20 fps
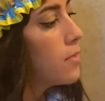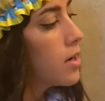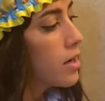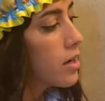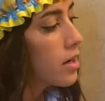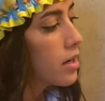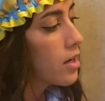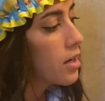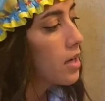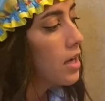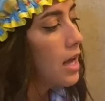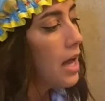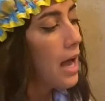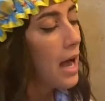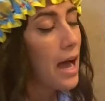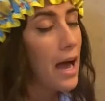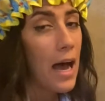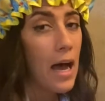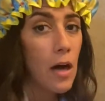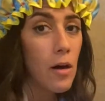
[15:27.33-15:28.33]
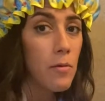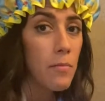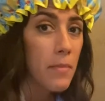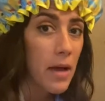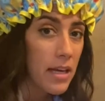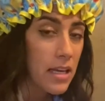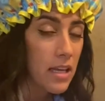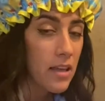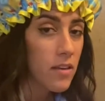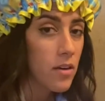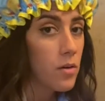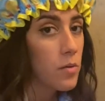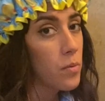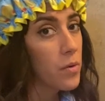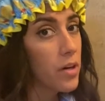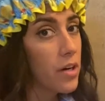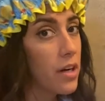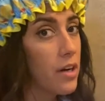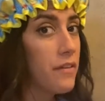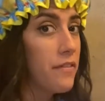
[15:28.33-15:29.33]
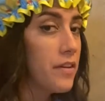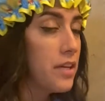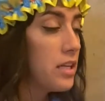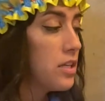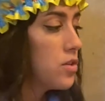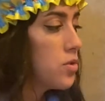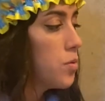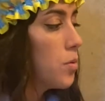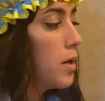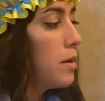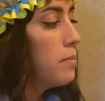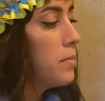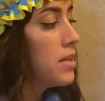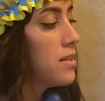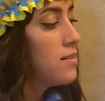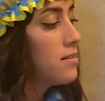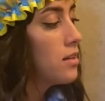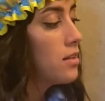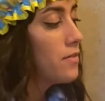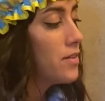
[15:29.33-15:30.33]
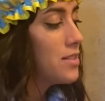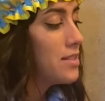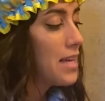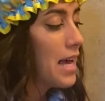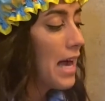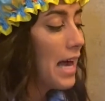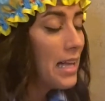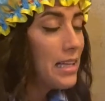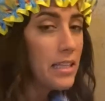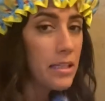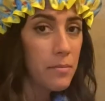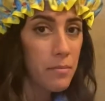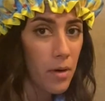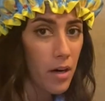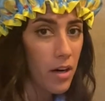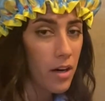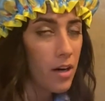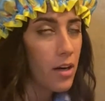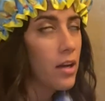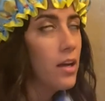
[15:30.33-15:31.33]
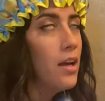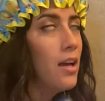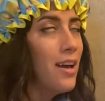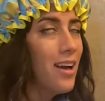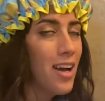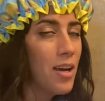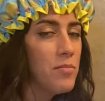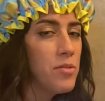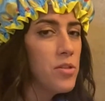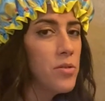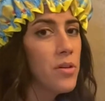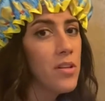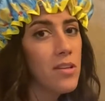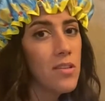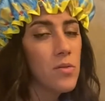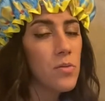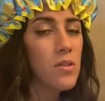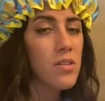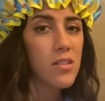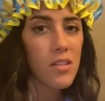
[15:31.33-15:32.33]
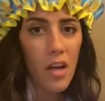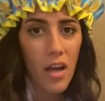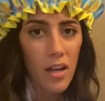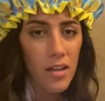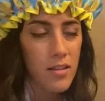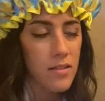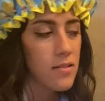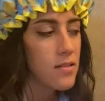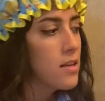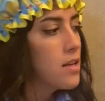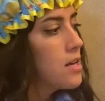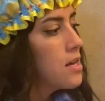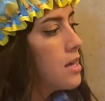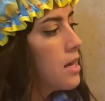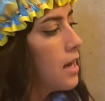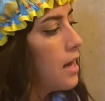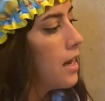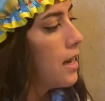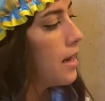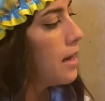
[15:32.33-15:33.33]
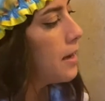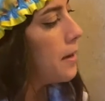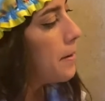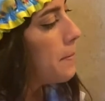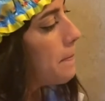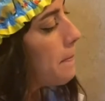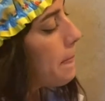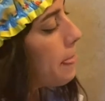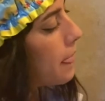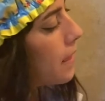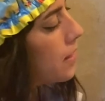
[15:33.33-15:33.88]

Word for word: mark how many there were of each one. But instead of a tally mark, I'm doing this with dots. Um,